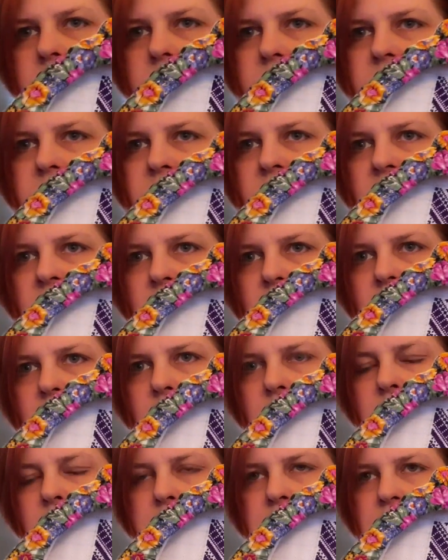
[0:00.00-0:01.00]
figure out
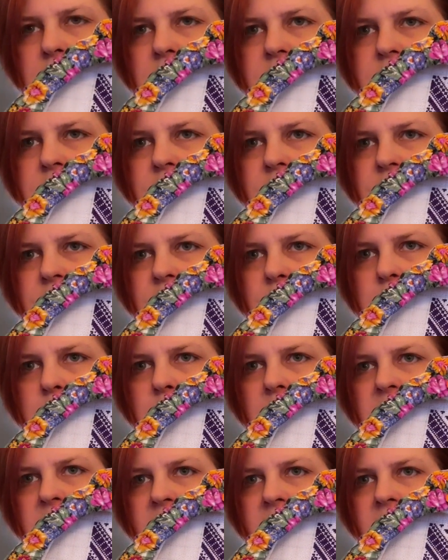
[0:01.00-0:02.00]
what I'm going to do from
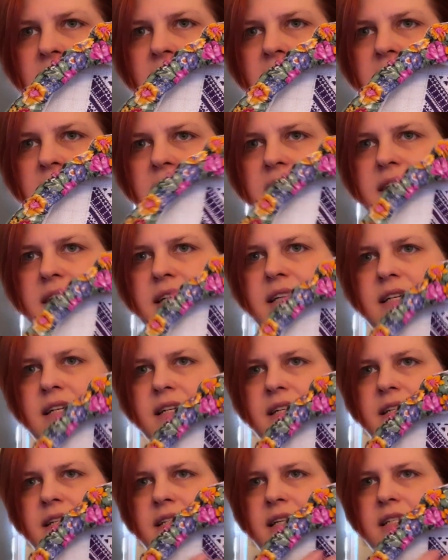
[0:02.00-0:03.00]
there.
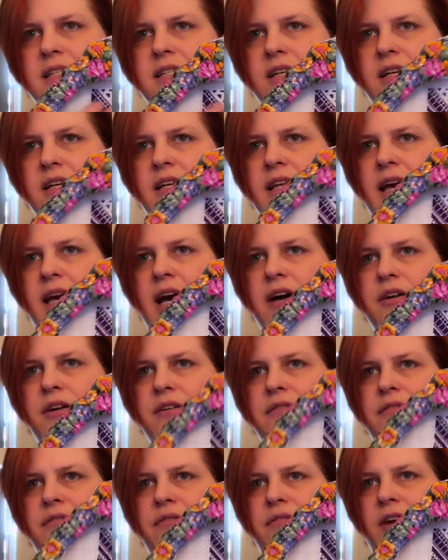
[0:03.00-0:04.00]
Because I started the outer
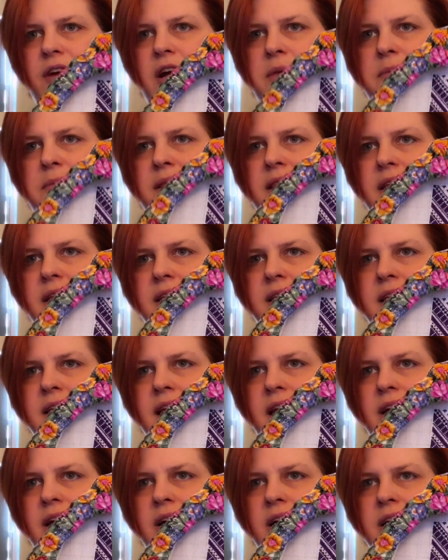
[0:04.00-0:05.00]
of the frame, and this
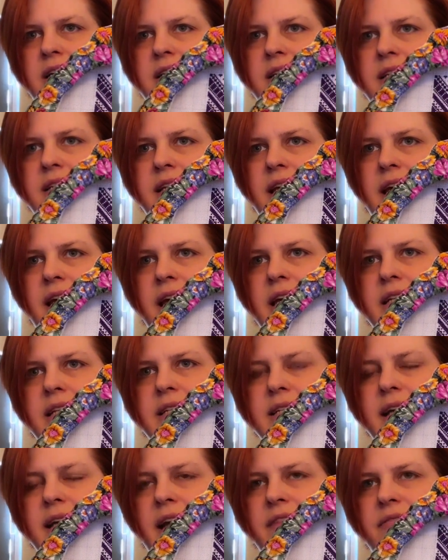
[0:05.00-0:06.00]
here is the
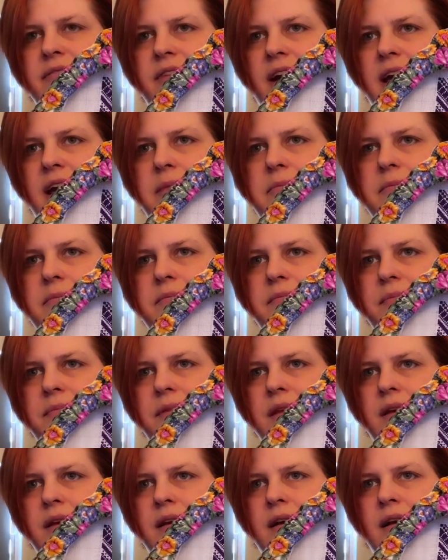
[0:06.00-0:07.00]
inside frame
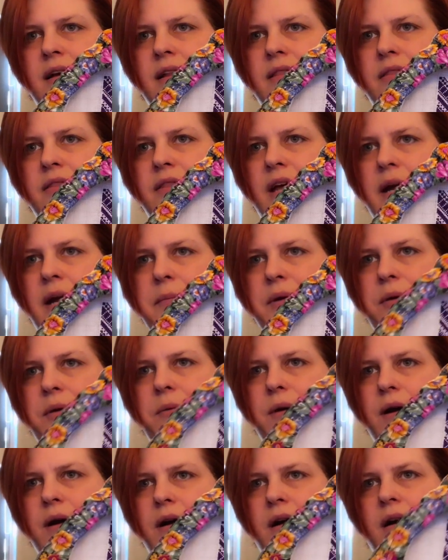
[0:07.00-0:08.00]
that I'm going to
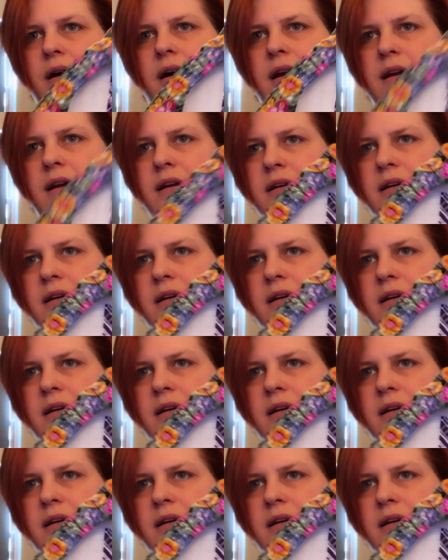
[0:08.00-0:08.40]
work on.